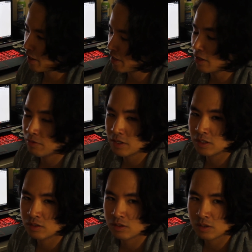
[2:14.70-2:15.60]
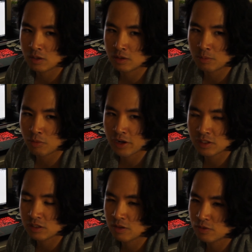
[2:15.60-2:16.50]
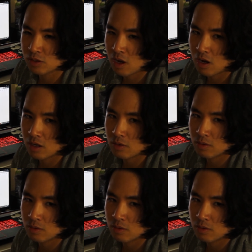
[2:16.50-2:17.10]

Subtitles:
increase on the prices of stock